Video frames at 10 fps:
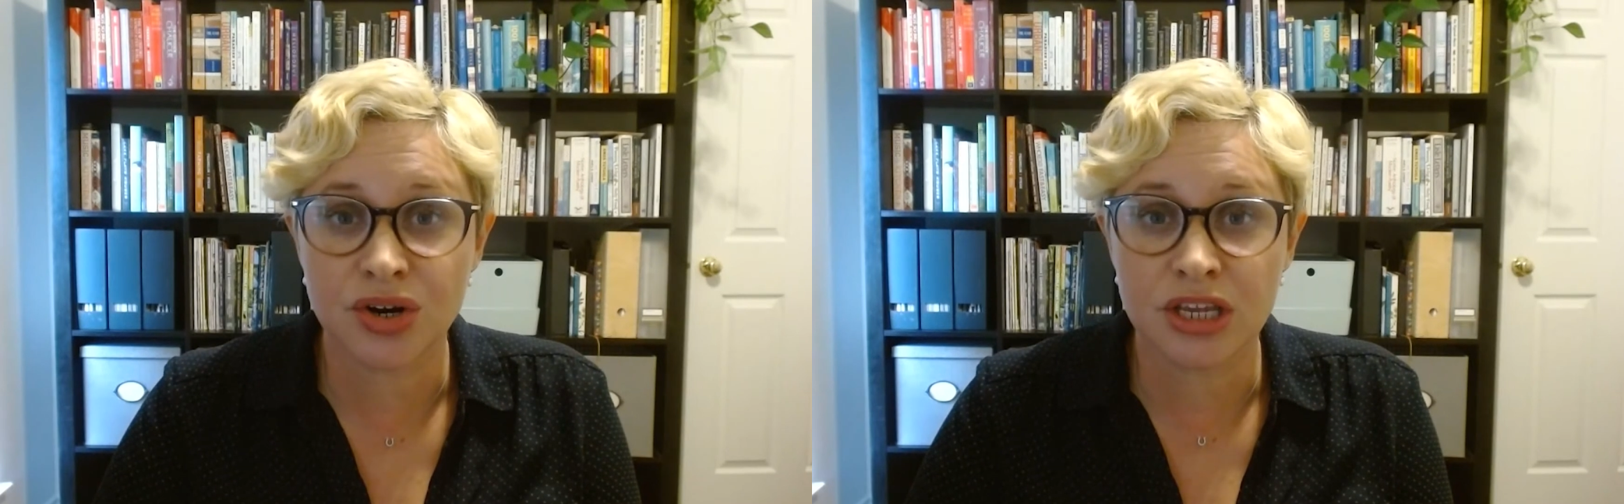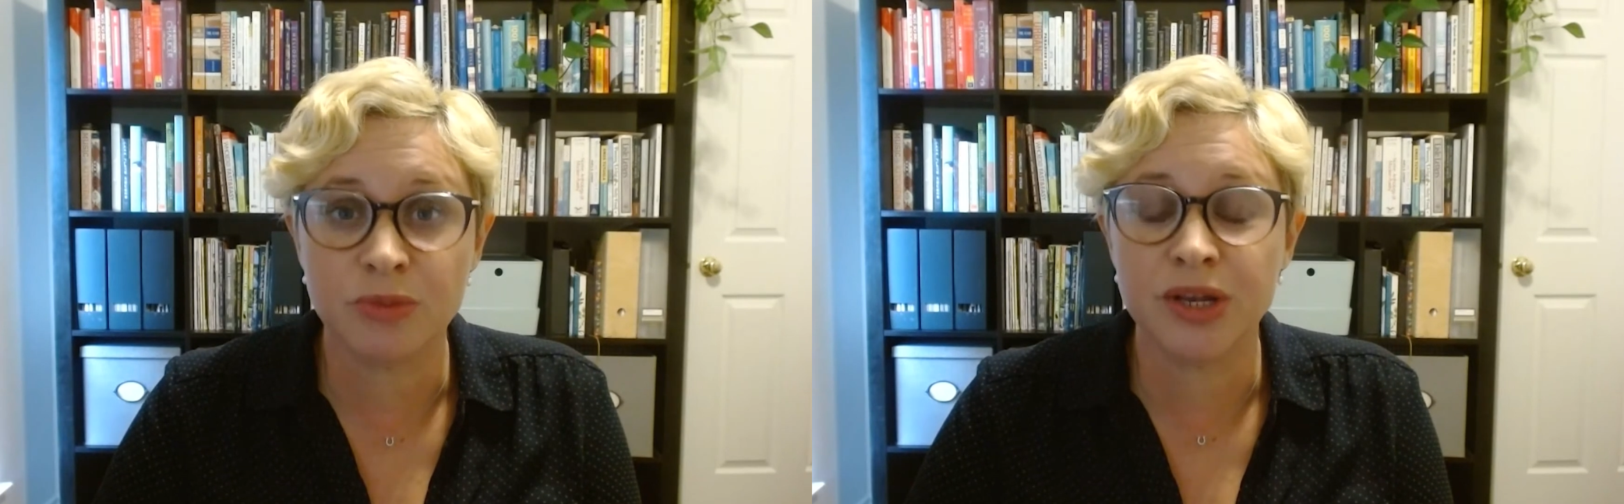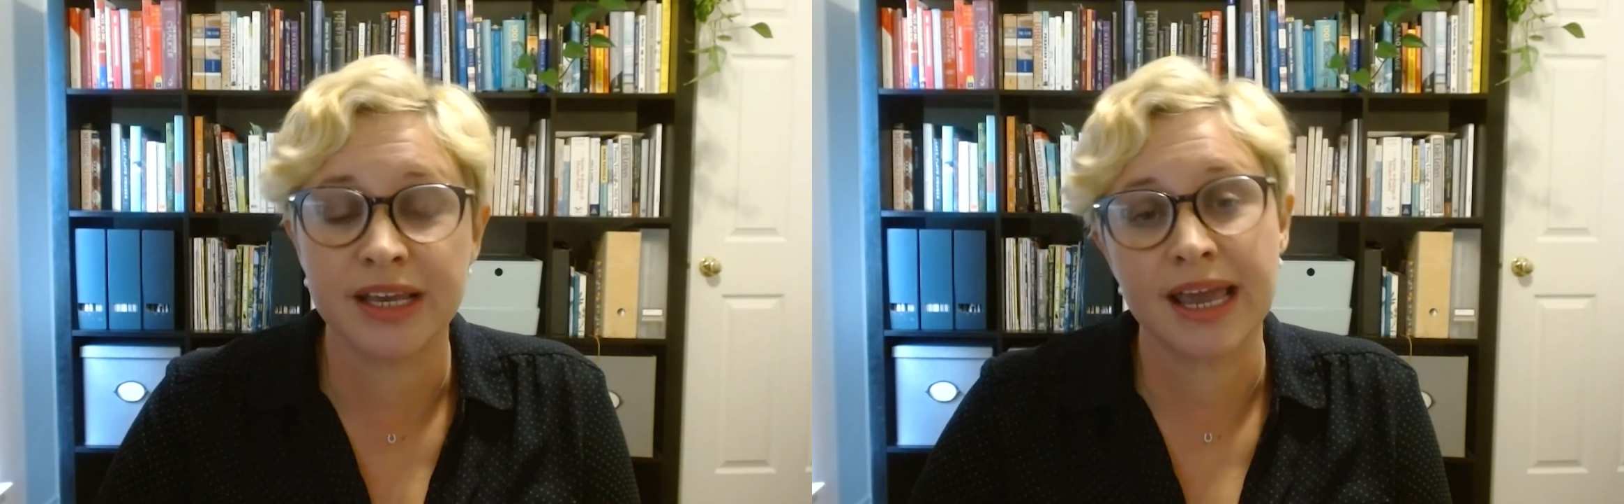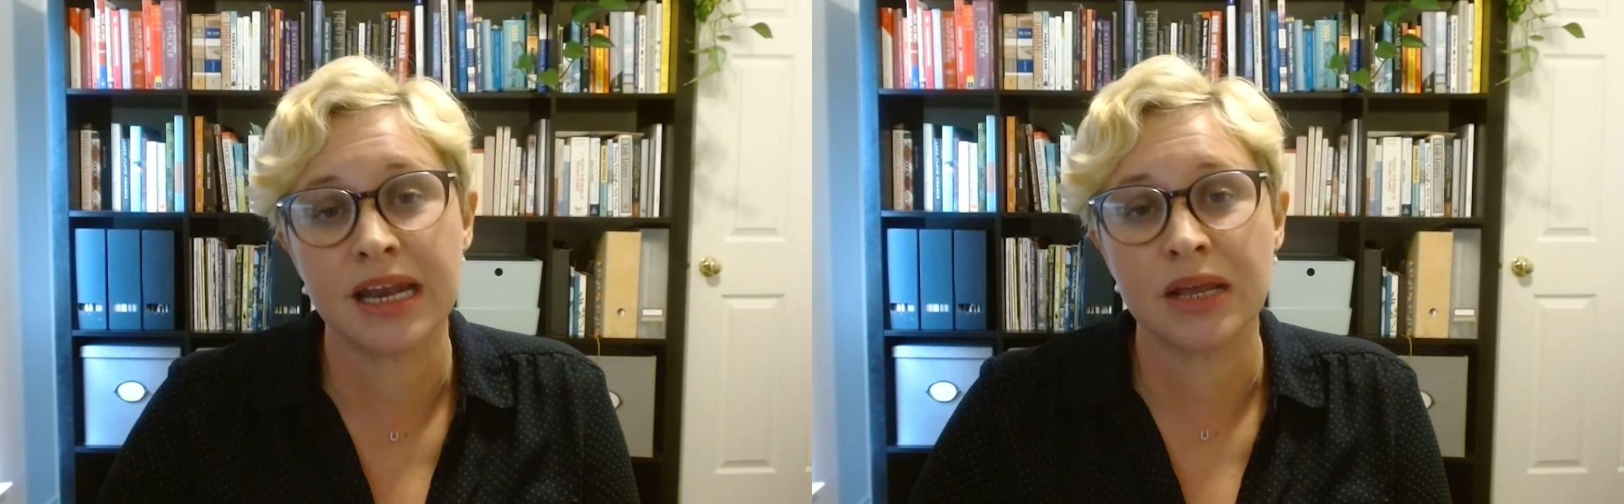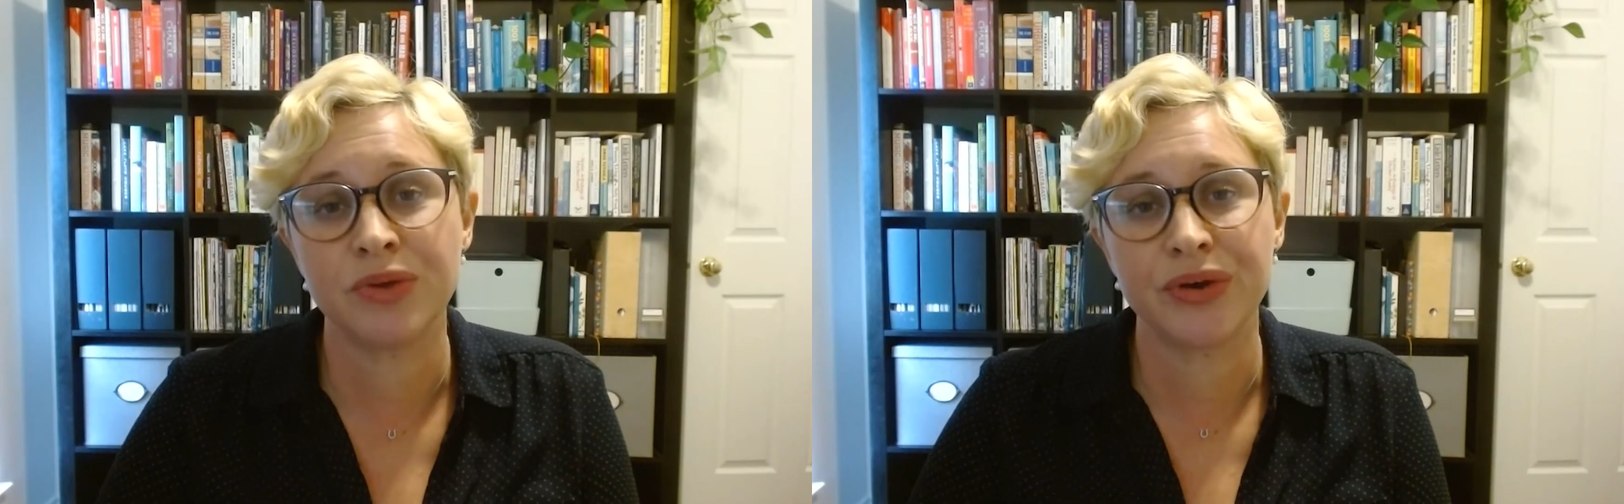and
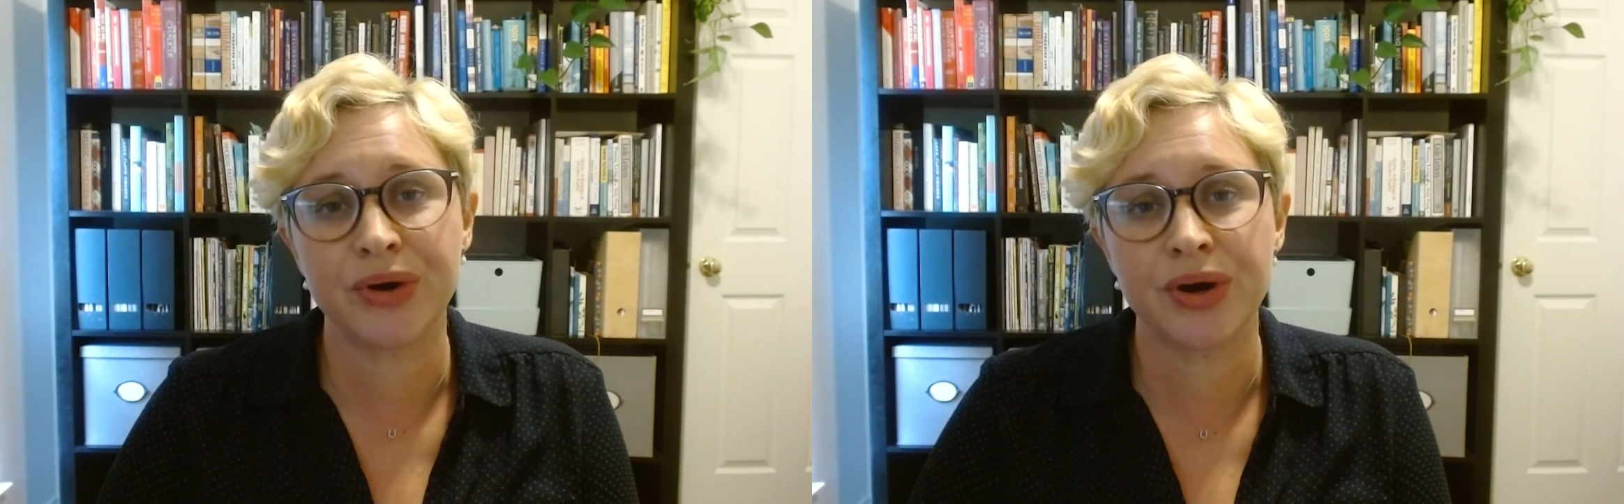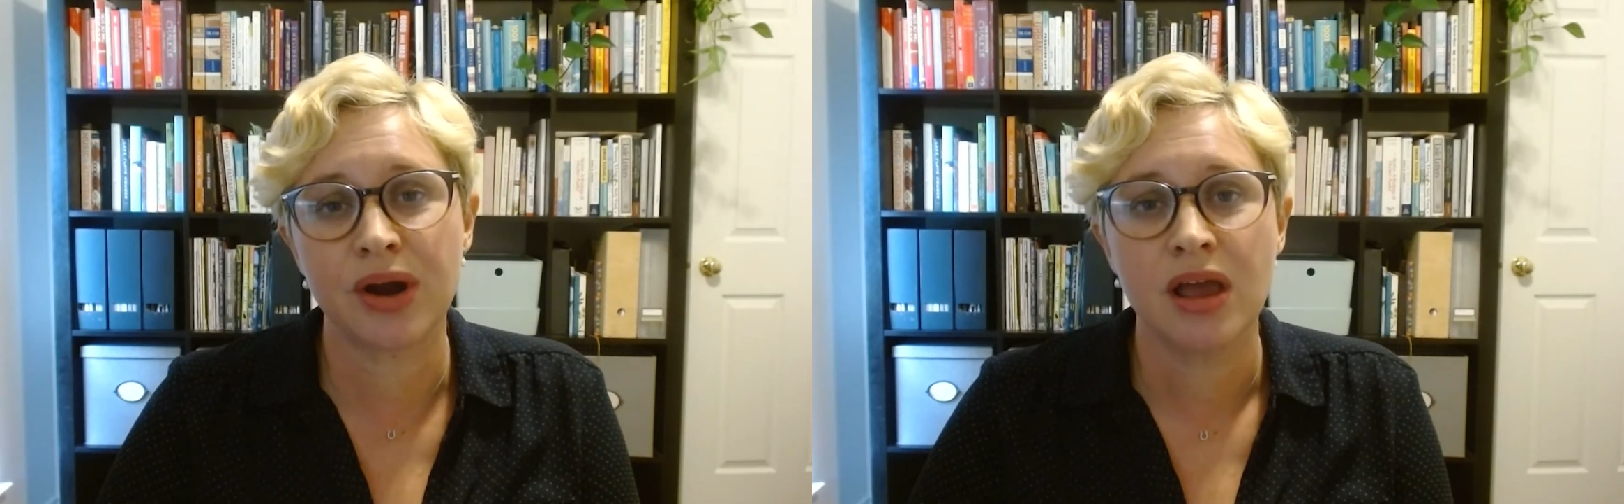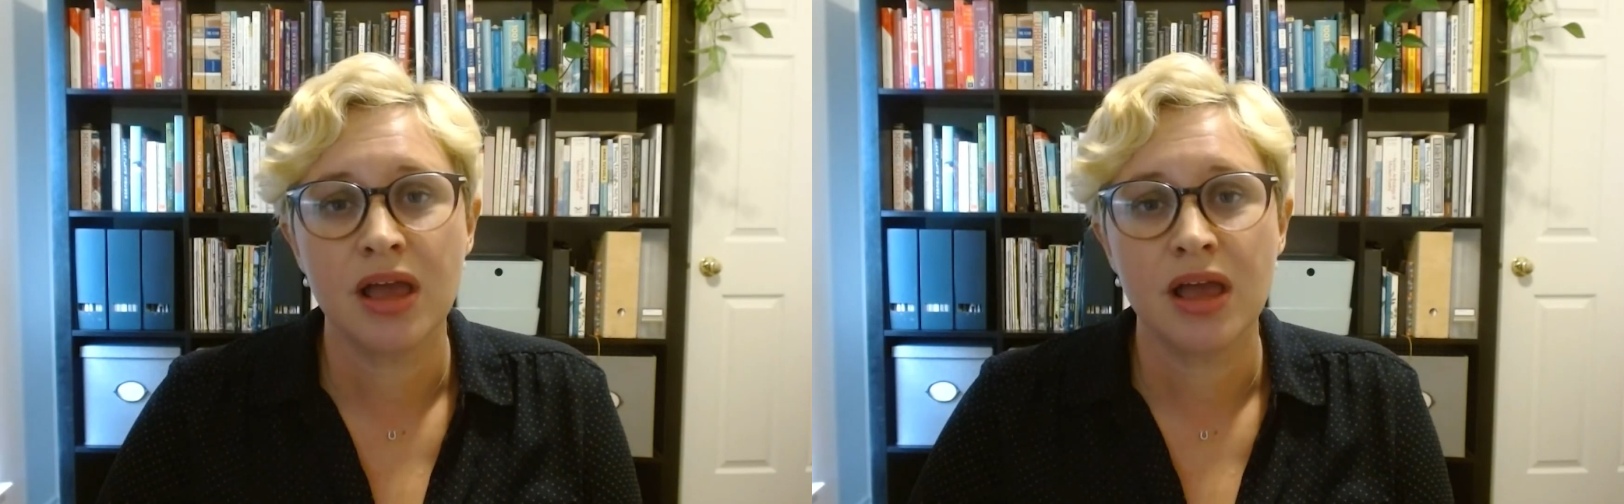communicating with her.